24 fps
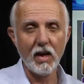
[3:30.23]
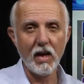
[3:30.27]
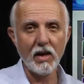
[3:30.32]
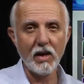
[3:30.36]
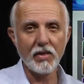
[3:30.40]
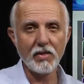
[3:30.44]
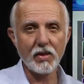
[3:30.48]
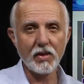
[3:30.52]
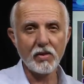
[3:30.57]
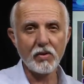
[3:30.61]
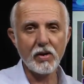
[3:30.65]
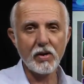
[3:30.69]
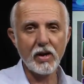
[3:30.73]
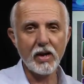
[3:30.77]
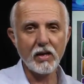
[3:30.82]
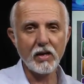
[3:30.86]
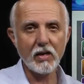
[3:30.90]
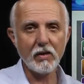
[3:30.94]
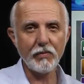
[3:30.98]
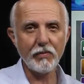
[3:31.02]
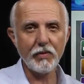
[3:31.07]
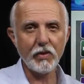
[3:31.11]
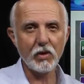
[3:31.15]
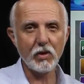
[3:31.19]
On the other
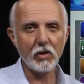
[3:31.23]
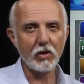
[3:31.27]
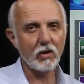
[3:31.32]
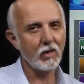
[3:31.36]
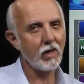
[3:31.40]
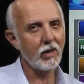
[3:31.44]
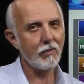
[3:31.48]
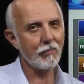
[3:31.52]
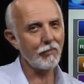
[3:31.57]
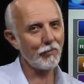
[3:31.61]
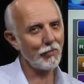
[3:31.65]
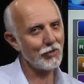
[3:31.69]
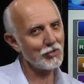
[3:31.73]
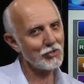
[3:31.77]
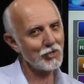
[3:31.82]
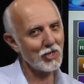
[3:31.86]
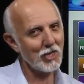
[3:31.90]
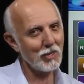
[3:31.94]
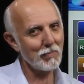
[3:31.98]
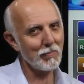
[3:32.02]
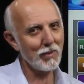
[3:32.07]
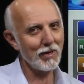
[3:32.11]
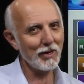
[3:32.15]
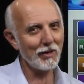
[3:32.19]
hand, if you're a
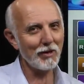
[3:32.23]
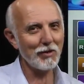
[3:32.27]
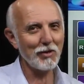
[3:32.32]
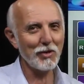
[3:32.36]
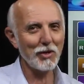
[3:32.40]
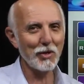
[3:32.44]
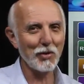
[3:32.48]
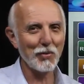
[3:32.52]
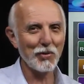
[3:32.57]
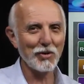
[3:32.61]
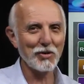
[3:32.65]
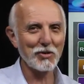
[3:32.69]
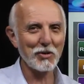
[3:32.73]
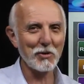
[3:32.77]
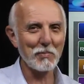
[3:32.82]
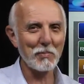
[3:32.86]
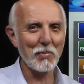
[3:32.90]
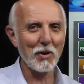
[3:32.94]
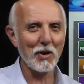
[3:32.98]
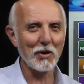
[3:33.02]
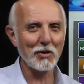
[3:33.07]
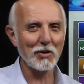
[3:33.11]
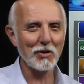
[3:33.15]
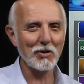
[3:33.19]
frisky bidder, you and your
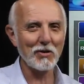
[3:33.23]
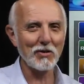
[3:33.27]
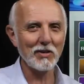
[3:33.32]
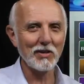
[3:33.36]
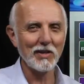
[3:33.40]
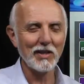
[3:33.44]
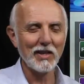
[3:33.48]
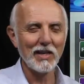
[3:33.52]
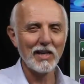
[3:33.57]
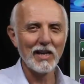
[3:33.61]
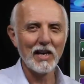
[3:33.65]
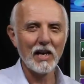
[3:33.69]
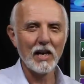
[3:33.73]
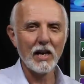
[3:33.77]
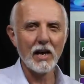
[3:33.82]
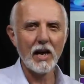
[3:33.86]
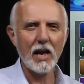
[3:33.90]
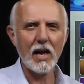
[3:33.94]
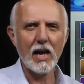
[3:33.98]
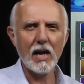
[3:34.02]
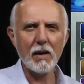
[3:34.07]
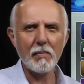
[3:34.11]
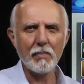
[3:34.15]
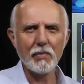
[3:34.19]
partner,
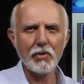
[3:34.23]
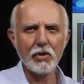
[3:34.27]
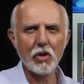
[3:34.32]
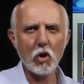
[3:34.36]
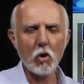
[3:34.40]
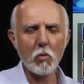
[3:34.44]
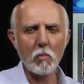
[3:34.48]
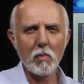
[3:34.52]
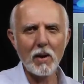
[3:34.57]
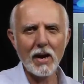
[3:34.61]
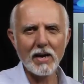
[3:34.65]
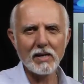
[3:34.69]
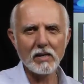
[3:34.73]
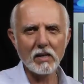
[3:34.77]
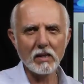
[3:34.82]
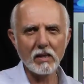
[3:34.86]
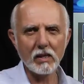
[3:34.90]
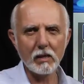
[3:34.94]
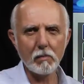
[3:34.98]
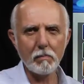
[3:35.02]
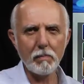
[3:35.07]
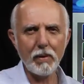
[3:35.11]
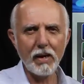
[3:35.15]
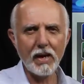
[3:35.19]
don't mind a
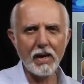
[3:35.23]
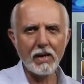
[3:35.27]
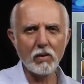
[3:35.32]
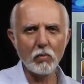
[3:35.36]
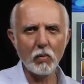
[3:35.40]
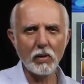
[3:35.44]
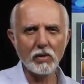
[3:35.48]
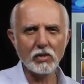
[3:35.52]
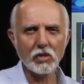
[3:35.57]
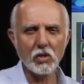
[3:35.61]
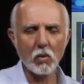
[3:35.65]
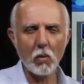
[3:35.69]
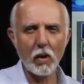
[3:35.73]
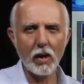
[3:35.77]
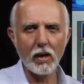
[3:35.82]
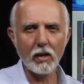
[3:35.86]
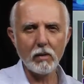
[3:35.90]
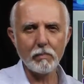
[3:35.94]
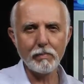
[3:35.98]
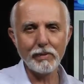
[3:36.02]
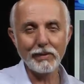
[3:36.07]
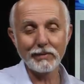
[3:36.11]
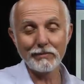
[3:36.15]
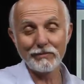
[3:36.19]
little pain once in a
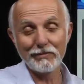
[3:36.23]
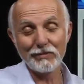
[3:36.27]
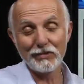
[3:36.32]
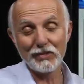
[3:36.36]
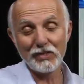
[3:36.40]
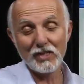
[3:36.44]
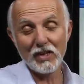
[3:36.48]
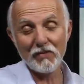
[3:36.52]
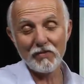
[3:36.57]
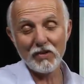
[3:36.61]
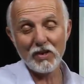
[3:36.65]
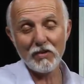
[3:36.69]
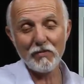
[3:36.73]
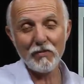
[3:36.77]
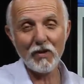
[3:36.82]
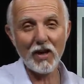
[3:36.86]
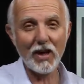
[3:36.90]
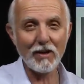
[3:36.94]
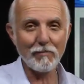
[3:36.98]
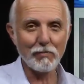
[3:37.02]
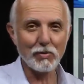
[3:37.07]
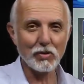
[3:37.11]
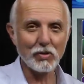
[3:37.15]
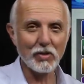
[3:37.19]
while, but
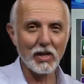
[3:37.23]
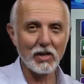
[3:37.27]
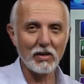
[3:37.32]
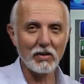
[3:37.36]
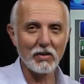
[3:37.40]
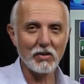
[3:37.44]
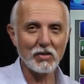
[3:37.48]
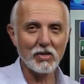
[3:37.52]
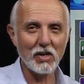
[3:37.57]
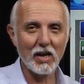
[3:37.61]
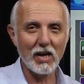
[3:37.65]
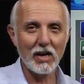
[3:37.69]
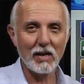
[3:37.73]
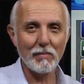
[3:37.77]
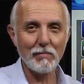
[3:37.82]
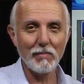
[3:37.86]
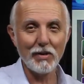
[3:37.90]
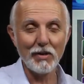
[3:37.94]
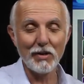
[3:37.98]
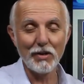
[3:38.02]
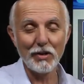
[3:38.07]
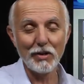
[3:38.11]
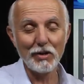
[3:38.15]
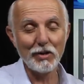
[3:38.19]
75% of the
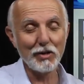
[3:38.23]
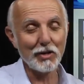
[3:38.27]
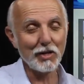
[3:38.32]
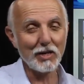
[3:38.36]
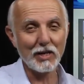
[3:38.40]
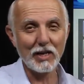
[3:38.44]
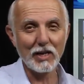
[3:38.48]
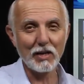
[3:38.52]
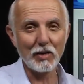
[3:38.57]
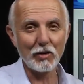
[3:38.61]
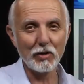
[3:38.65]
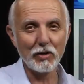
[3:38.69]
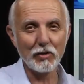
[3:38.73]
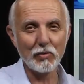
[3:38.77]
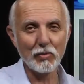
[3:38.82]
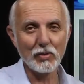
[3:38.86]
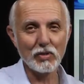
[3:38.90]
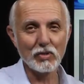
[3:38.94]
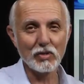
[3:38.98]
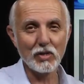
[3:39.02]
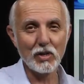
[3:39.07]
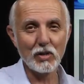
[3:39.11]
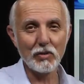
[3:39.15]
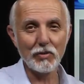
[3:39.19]
time you're going to get a good
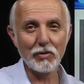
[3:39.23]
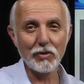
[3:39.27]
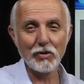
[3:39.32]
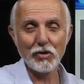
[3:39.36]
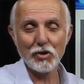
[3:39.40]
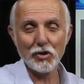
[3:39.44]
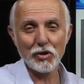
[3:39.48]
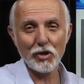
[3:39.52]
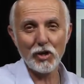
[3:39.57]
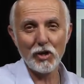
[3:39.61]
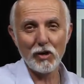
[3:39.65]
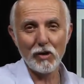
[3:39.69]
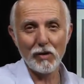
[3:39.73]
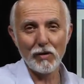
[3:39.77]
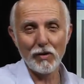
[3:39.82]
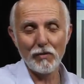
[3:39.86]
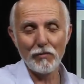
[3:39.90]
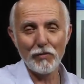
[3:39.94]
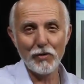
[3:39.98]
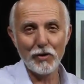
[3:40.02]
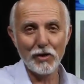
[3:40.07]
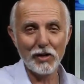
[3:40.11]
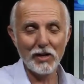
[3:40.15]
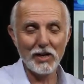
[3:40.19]
result, then sure,
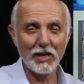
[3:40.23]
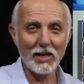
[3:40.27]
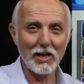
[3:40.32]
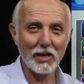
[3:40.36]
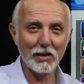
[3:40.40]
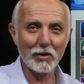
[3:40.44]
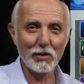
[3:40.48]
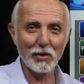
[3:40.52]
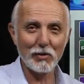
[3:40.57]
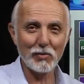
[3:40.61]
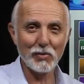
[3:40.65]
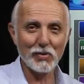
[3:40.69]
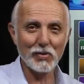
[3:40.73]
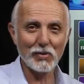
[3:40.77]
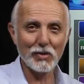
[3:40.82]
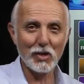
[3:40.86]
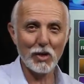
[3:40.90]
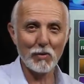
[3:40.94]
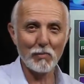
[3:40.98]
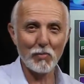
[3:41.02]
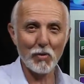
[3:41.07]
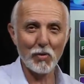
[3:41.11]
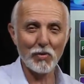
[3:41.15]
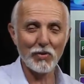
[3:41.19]
if you're going to get a good
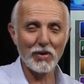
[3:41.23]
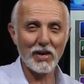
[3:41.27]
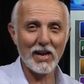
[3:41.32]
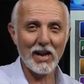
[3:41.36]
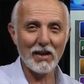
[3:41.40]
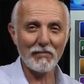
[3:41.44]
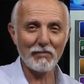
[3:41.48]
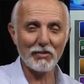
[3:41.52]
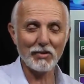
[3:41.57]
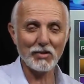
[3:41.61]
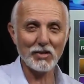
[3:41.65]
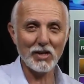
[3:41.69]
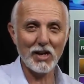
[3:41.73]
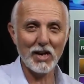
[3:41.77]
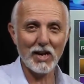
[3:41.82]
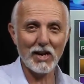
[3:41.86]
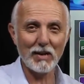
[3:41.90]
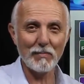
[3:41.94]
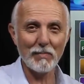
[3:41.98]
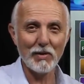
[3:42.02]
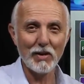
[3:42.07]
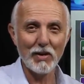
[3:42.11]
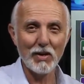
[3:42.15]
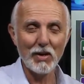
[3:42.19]
result more than half the
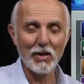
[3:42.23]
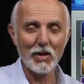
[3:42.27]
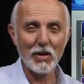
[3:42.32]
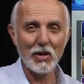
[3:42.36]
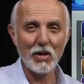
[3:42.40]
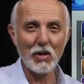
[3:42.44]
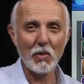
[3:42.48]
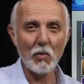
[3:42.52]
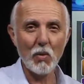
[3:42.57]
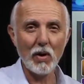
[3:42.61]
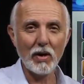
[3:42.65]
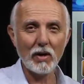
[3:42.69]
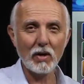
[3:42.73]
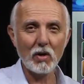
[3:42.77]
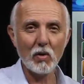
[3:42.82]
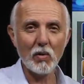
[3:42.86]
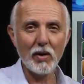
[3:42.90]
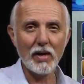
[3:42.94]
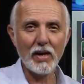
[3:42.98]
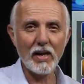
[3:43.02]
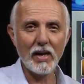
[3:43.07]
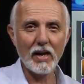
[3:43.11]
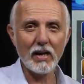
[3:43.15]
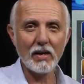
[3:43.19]
time, you want to
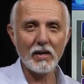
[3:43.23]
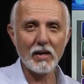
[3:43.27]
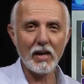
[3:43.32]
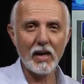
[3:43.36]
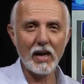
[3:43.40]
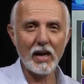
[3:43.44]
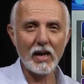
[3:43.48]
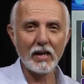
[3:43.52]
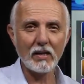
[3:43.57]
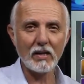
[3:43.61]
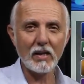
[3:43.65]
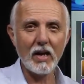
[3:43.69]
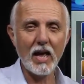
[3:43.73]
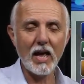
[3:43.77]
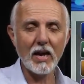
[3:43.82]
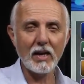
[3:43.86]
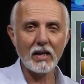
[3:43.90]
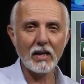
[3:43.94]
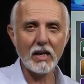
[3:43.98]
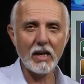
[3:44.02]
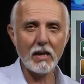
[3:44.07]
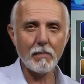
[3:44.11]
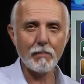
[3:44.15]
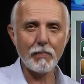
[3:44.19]
go ahead and kind
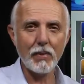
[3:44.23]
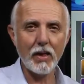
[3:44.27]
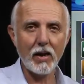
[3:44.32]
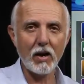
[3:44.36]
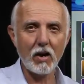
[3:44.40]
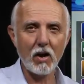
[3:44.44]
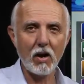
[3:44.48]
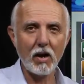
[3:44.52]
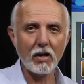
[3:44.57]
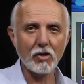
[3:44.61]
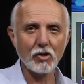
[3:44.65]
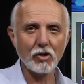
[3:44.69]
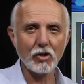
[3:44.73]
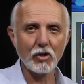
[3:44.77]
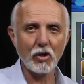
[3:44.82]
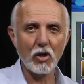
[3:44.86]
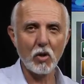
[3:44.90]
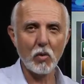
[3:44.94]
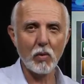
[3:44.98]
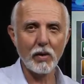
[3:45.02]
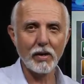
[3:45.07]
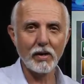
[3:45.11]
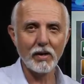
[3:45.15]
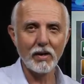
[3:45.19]
of keep that auction
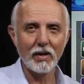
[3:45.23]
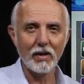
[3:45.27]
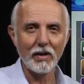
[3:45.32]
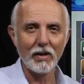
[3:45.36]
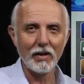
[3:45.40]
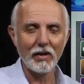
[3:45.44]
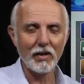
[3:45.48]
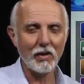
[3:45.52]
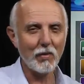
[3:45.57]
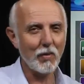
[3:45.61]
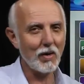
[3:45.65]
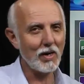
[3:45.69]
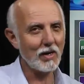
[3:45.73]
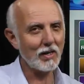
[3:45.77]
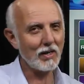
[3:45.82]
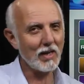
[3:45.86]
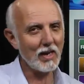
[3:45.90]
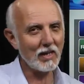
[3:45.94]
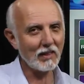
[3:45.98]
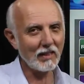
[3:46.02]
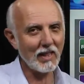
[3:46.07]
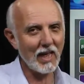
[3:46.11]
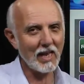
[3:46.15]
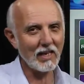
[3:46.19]
going. You want to
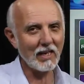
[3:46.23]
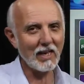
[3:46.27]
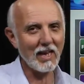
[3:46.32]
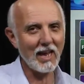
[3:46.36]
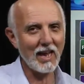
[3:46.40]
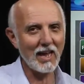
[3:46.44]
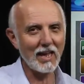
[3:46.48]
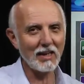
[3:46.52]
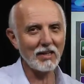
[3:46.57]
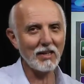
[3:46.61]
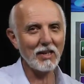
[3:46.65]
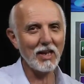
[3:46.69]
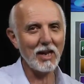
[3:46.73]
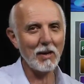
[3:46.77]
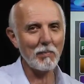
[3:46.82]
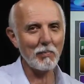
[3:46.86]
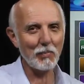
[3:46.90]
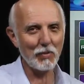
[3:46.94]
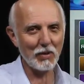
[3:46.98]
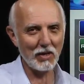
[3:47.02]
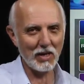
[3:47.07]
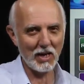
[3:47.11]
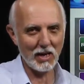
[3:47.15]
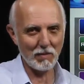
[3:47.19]
kick that can,
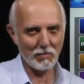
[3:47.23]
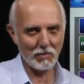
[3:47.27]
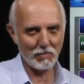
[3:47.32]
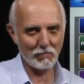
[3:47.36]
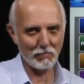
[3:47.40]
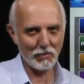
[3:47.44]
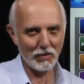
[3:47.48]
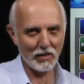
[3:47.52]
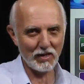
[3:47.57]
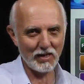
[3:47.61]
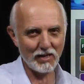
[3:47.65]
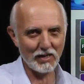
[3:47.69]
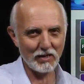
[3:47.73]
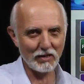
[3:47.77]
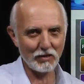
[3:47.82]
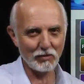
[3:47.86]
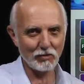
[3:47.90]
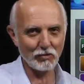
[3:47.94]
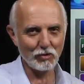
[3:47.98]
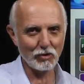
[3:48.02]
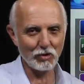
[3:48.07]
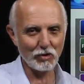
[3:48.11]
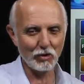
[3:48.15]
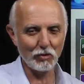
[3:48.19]
keep the game in play,
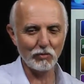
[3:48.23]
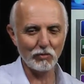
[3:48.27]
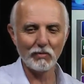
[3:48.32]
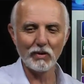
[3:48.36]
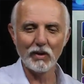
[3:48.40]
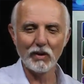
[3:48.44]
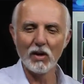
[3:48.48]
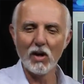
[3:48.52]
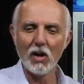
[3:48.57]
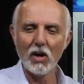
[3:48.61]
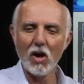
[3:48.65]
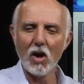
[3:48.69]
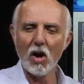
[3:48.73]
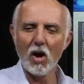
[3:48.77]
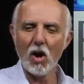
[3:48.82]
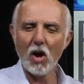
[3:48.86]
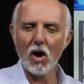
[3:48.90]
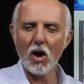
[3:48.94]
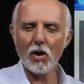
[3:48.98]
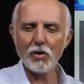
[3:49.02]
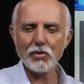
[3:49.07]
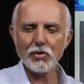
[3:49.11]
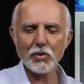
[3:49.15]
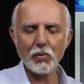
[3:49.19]
don't you?
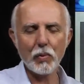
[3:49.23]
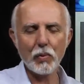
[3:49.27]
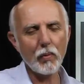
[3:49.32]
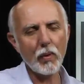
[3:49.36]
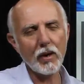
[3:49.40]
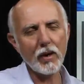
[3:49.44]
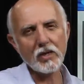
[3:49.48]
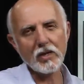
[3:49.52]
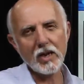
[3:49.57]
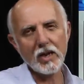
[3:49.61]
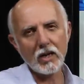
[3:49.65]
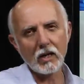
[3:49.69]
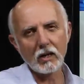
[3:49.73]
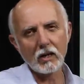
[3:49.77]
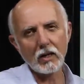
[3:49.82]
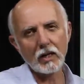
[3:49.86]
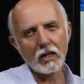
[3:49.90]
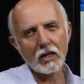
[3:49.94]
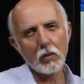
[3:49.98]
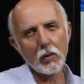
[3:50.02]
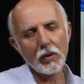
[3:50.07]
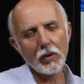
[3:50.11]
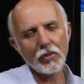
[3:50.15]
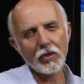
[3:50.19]
Also, we want to take a
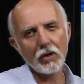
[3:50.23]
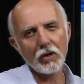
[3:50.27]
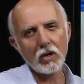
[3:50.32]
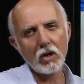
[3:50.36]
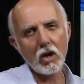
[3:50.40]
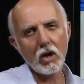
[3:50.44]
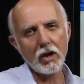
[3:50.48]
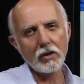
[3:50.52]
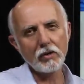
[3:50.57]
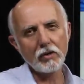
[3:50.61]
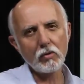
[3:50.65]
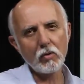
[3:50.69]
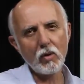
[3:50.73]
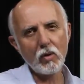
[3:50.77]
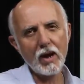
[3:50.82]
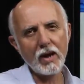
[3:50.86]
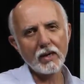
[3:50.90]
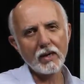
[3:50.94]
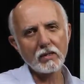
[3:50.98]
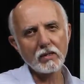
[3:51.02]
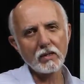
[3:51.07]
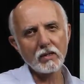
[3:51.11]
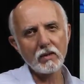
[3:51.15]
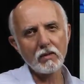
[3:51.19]
look at what the
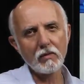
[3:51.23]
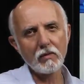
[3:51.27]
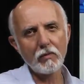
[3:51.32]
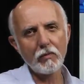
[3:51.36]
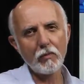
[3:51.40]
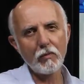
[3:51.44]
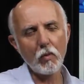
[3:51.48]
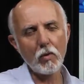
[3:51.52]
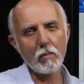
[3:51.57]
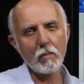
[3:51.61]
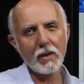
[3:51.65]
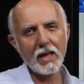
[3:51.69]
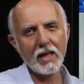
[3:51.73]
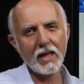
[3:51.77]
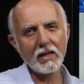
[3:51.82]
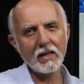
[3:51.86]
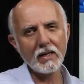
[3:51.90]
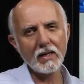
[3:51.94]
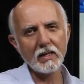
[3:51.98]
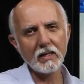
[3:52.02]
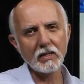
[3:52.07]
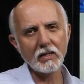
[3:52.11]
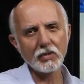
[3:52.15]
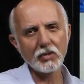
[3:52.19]
contract format
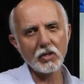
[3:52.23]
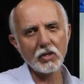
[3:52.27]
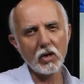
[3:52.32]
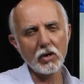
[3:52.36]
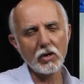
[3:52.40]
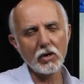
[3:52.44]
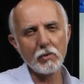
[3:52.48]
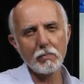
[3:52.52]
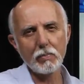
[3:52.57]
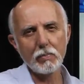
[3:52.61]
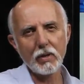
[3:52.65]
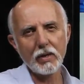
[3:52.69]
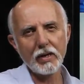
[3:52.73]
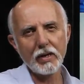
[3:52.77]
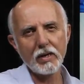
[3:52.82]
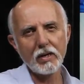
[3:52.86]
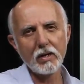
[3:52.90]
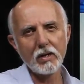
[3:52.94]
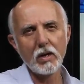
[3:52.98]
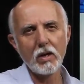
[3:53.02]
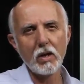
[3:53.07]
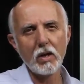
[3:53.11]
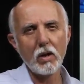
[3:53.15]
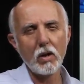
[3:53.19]
is. Are you
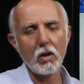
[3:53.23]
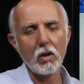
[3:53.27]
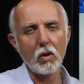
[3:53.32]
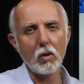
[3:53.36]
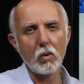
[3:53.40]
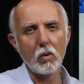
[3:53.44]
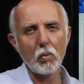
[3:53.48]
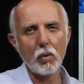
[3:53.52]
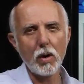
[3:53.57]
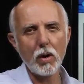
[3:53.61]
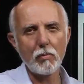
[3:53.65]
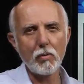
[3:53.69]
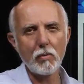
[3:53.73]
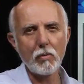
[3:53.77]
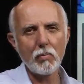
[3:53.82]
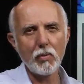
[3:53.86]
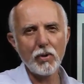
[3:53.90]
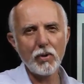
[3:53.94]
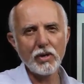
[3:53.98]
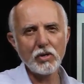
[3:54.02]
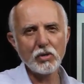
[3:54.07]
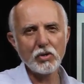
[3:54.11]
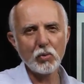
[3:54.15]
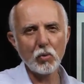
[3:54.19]
playing rubber
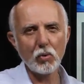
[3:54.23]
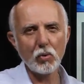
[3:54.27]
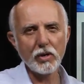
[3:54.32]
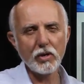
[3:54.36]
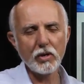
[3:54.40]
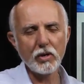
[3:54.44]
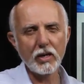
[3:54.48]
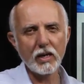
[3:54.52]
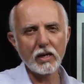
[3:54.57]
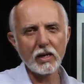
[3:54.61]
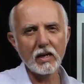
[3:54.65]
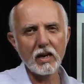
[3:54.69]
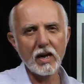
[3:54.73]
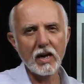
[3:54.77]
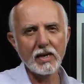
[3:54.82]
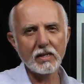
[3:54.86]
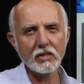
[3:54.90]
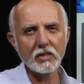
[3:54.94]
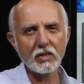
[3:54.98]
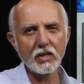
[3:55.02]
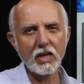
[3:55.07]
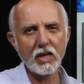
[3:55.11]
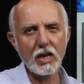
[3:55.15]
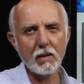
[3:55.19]
bridge, where you get
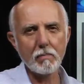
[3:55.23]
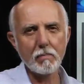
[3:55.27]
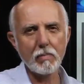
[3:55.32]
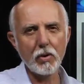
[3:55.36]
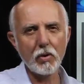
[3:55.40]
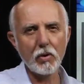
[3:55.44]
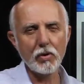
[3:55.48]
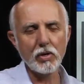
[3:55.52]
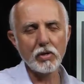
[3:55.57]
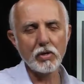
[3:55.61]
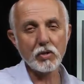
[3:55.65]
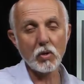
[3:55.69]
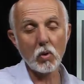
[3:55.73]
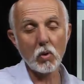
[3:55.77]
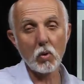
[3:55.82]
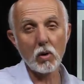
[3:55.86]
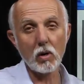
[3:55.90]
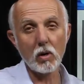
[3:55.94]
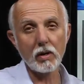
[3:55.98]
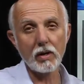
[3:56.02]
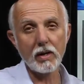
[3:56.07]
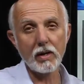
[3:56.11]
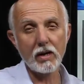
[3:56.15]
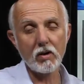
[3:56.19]
nice game bonus,
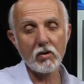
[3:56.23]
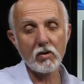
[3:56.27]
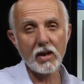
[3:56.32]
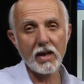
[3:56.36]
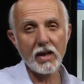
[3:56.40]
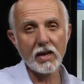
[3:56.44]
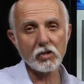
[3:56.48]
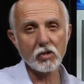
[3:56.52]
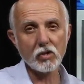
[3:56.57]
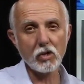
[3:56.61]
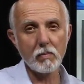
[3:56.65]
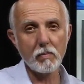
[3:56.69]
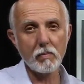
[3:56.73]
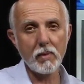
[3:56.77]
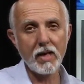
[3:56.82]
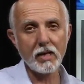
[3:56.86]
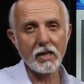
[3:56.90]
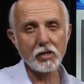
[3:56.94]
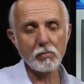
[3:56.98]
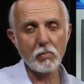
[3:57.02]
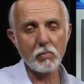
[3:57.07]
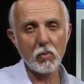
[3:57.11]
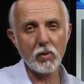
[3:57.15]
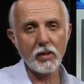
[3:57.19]
or international
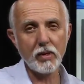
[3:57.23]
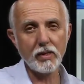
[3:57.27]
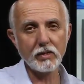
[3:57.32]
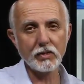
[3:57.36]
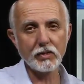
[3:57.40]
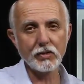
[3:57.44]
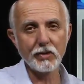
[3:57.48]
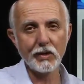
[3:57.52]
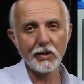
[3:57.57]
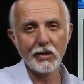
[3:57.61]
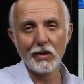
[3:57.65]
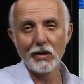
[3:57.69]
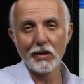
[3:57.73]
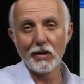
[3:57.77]
match points?